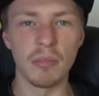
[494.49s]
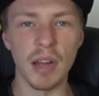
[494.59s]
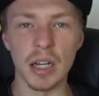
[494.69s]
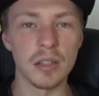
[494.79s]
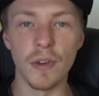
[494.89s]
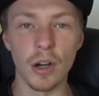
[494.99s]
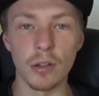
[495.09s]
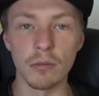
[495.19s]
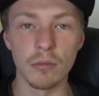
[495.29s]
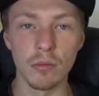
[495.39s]
and it's fine.
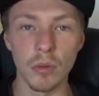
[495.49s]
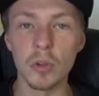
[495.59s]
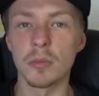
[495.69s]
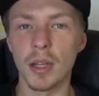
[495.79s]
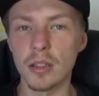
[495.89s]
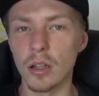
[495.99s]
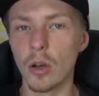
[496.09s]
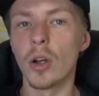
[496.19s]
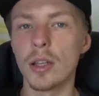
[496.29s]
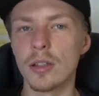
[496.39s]
Also makes it a
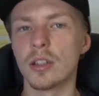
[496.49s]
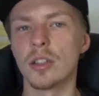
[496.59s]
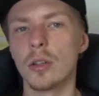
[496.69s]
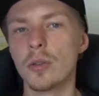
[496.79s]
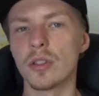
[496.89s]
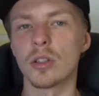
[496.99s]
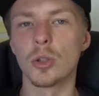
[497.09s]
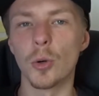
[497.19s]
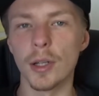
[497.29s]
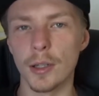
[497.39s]
lot easier to use the
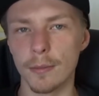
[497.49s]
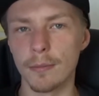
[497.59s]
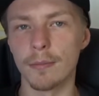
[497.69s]
toilet.